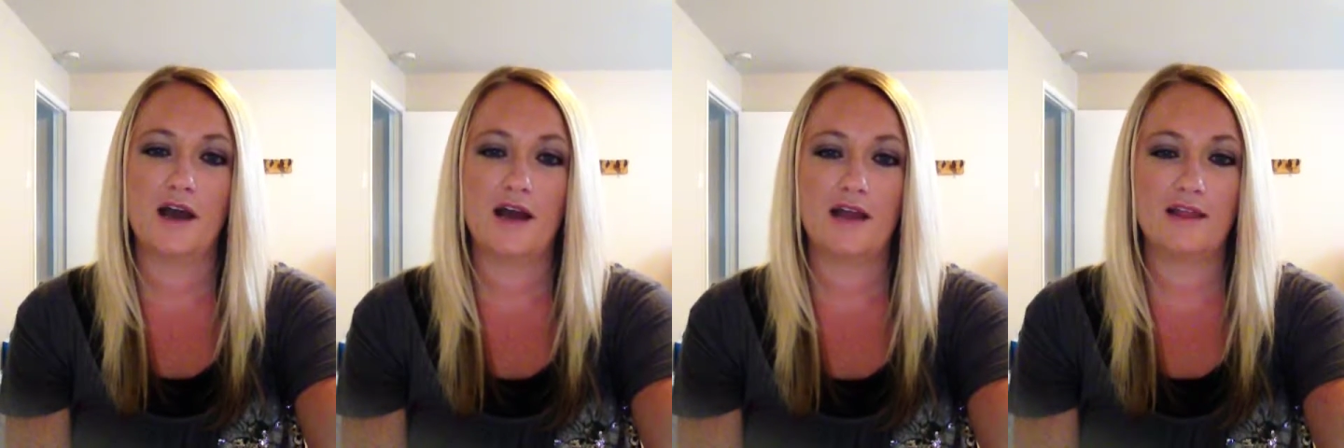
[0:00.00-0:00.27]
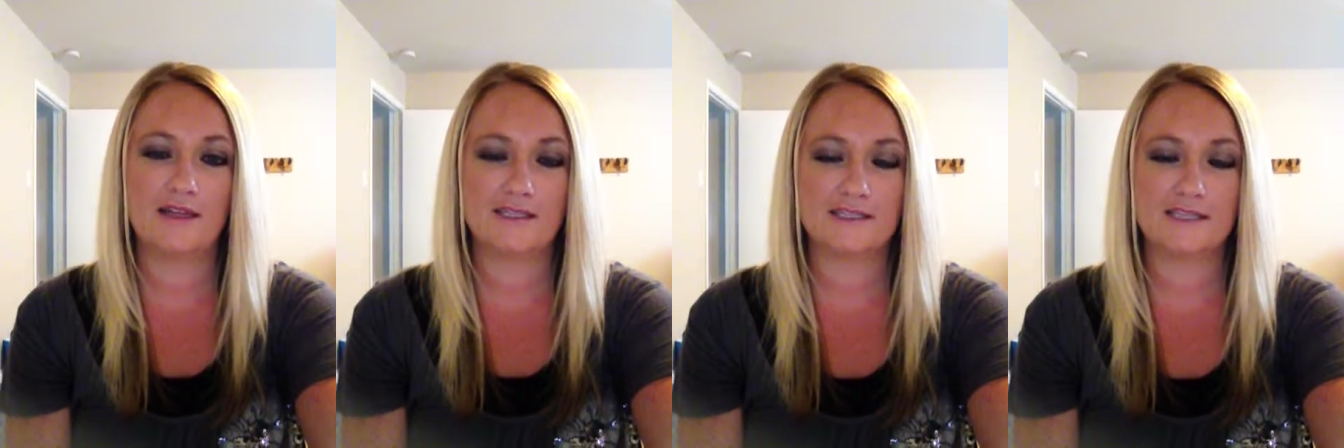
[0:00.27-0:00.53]

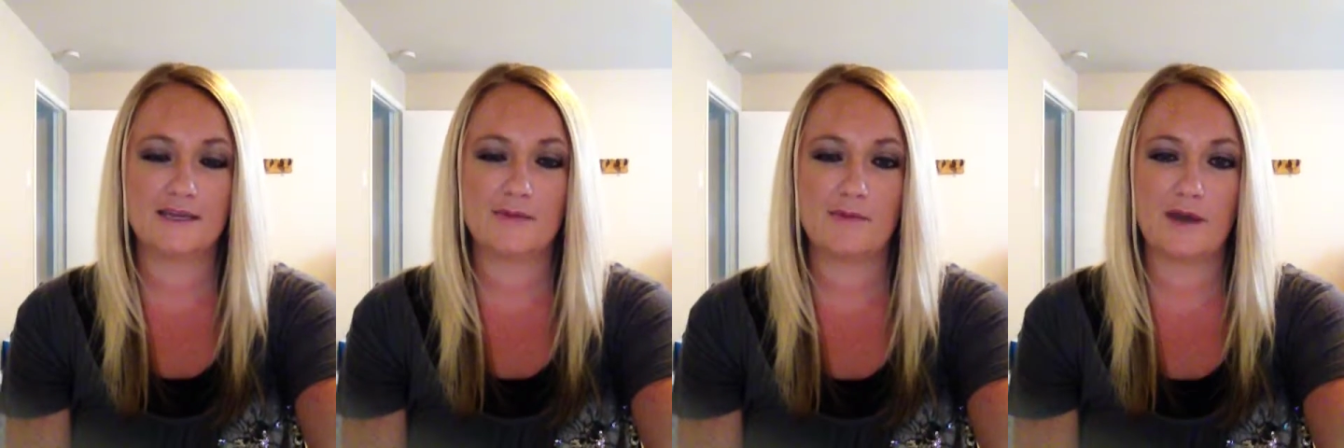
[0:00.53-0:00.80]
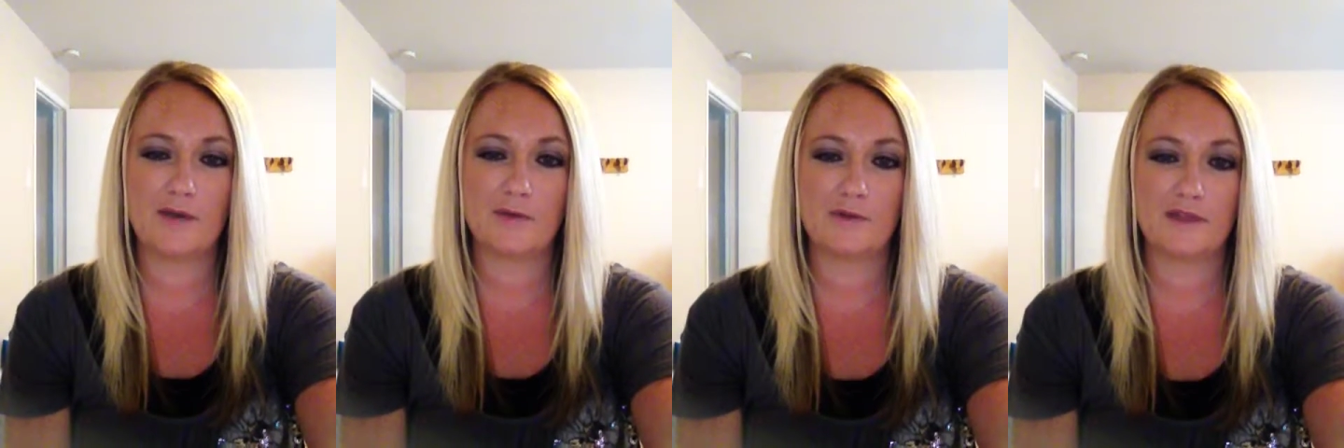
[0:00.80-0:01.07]
I like to get
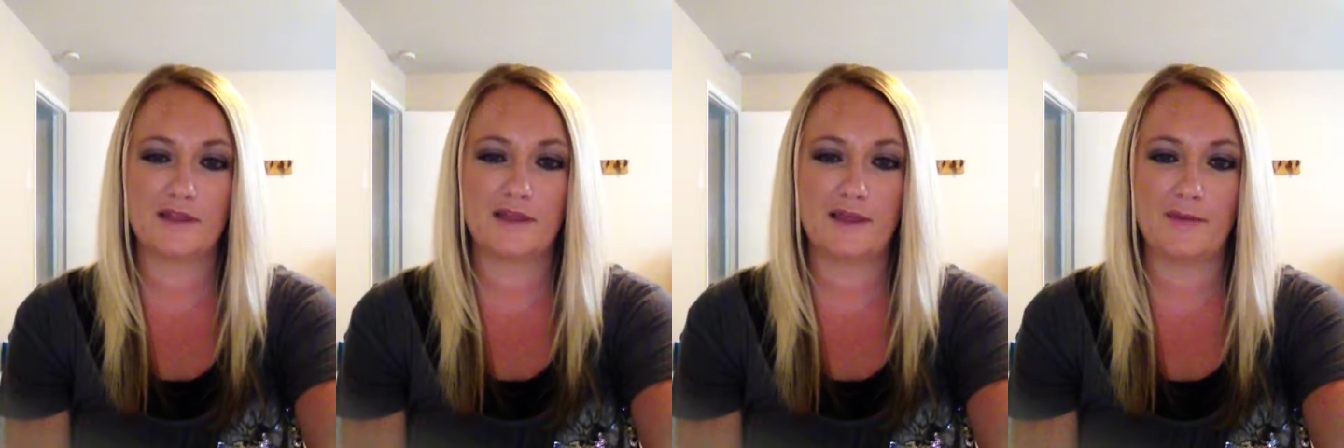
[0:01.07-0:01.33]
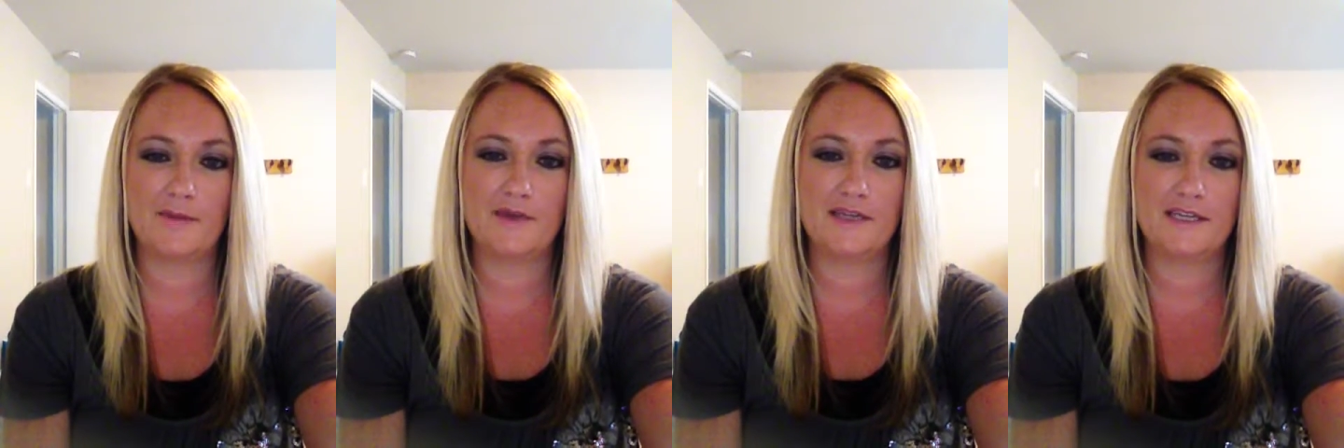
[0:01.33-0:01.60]
mine with
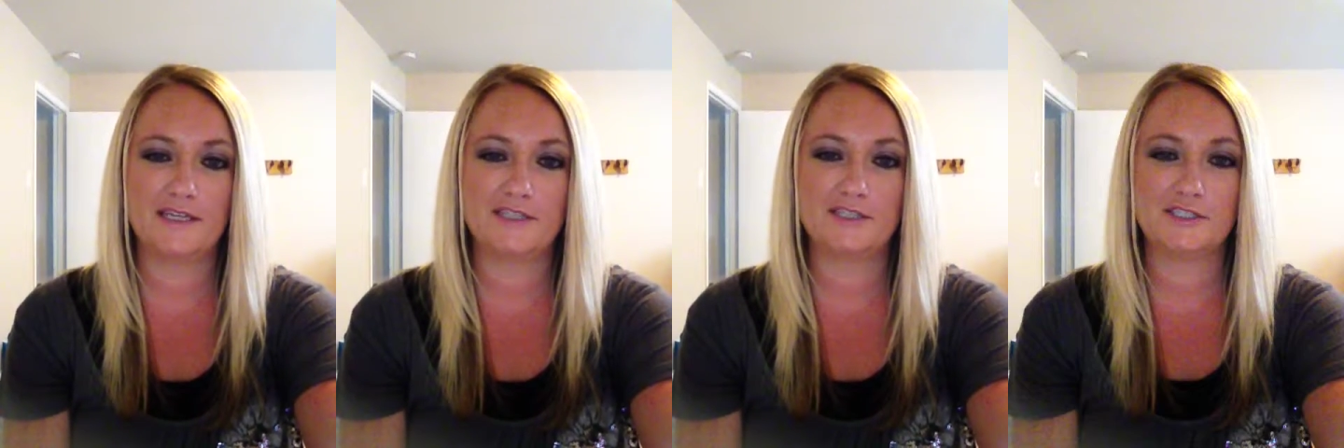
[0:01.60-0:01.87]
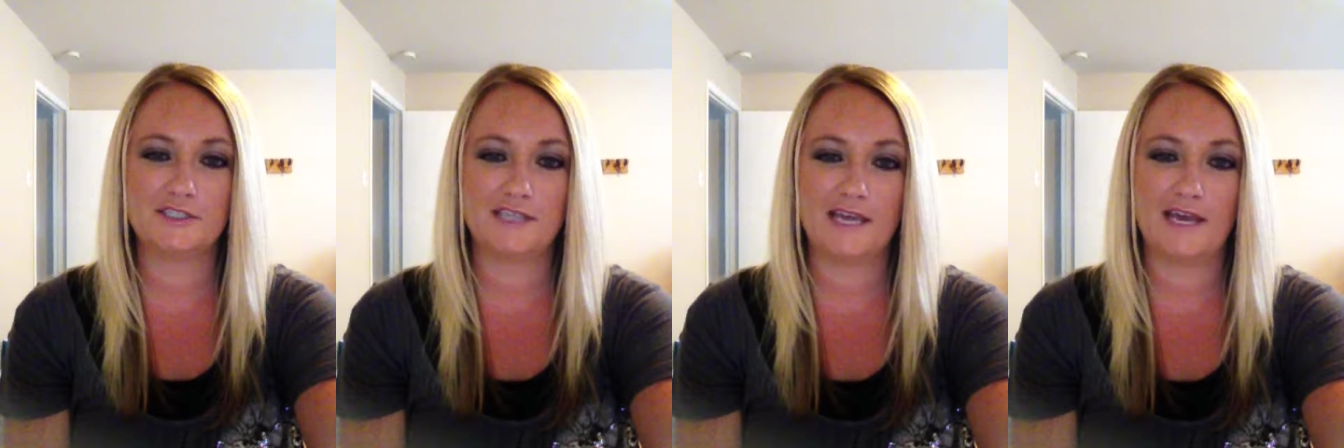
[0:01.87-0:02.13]
lemon in it
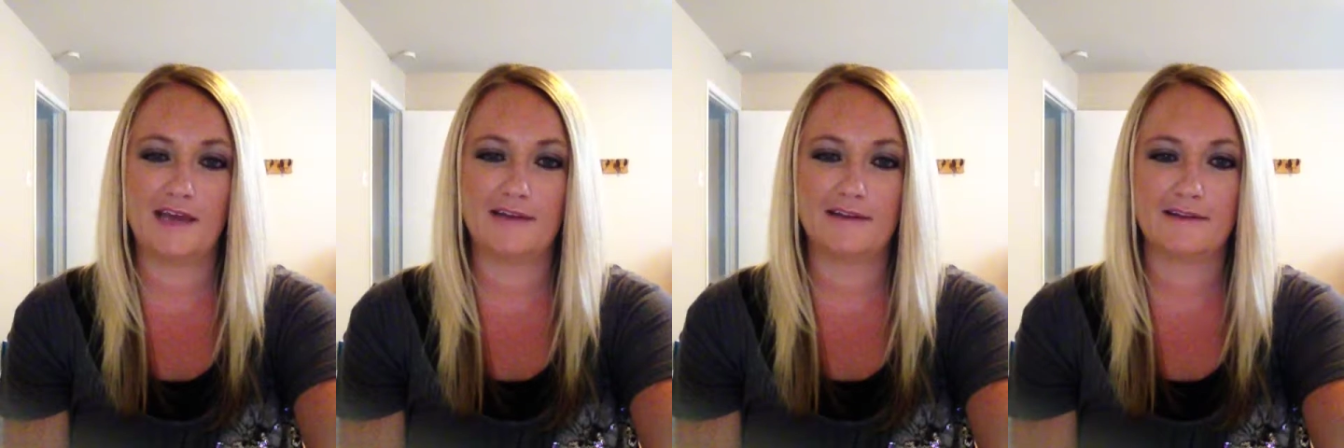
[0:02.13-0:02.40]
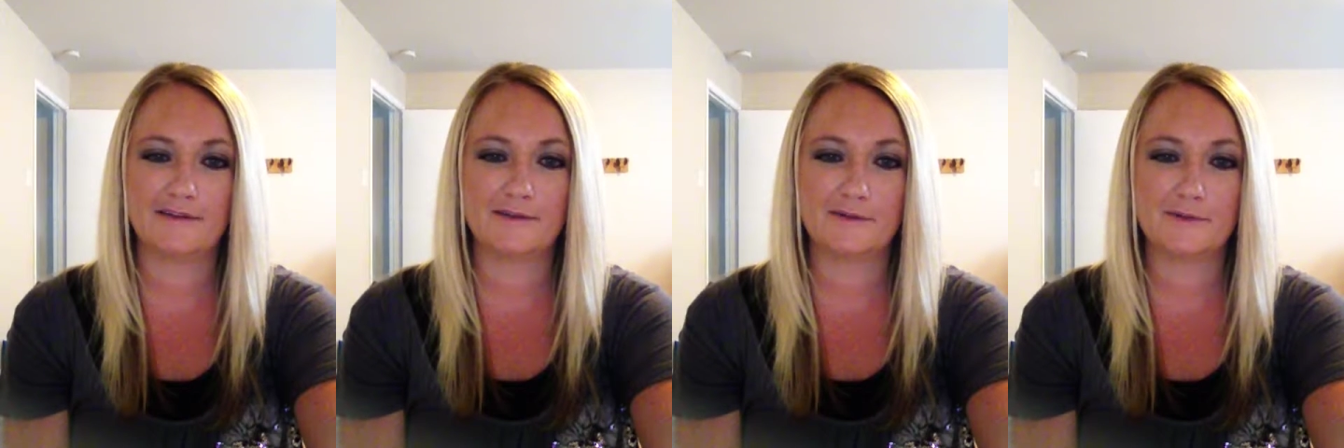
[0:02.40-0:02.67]
just to add
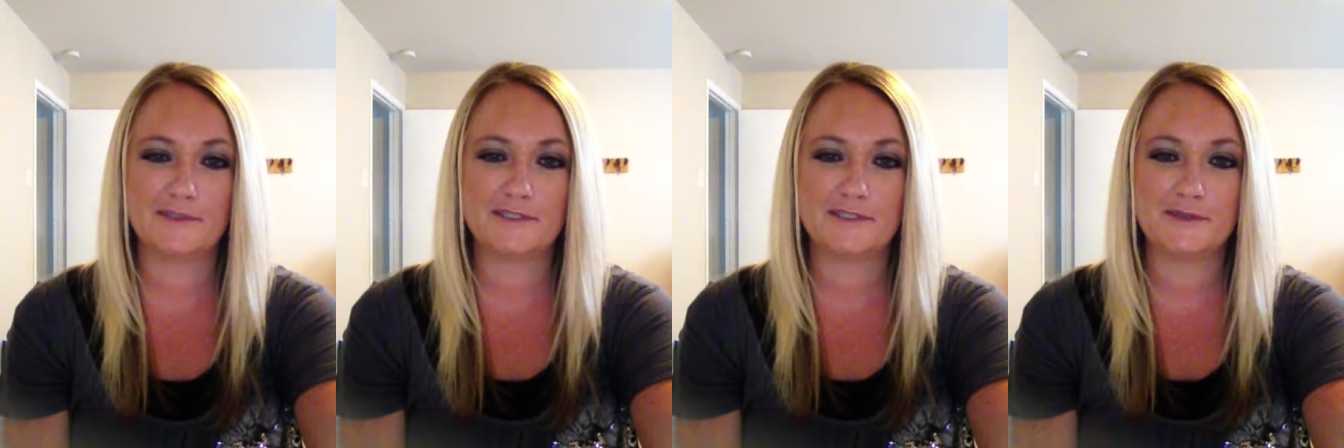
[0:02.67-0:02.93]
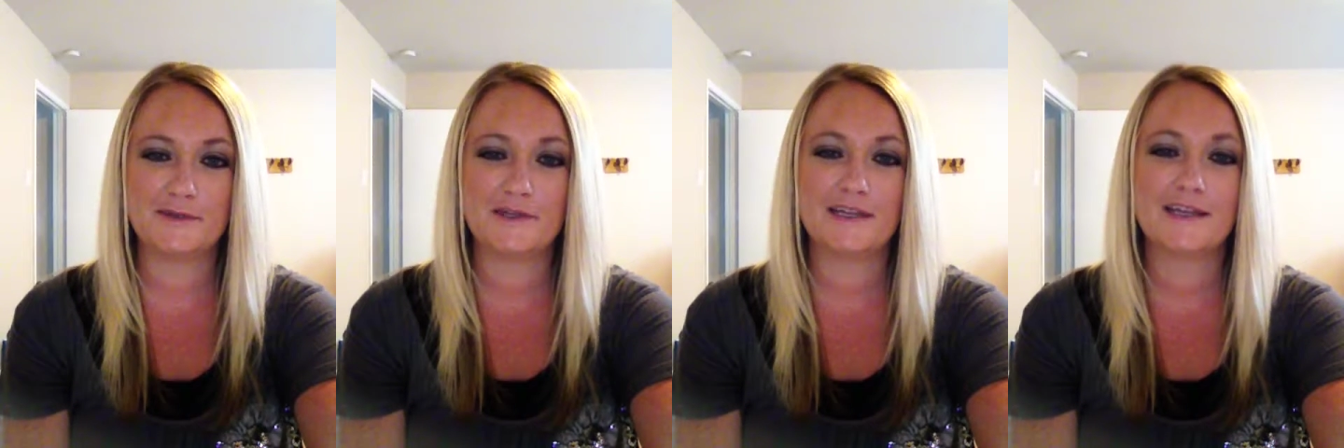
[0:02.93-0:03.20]
a little bit
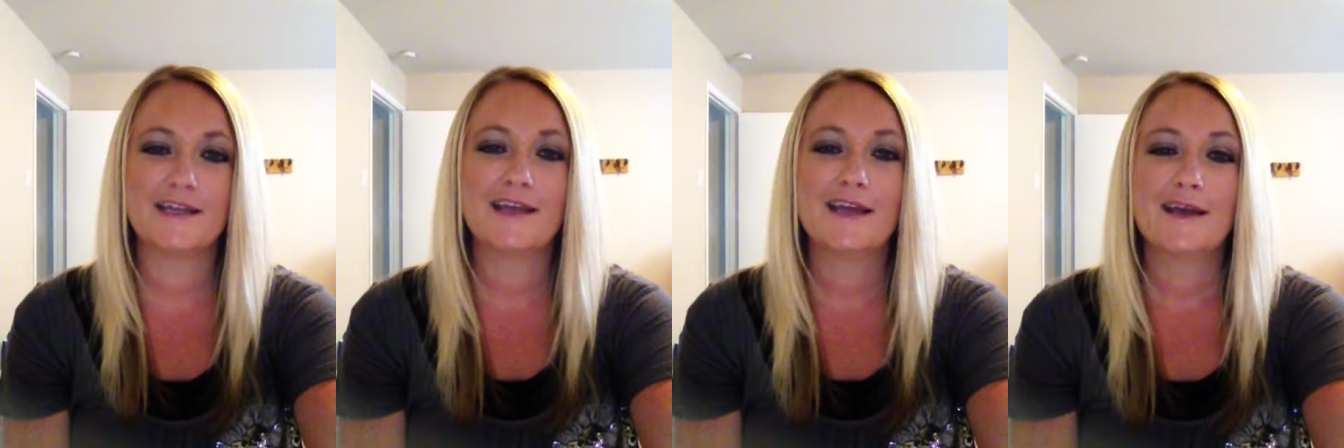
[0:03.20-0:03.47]
to it.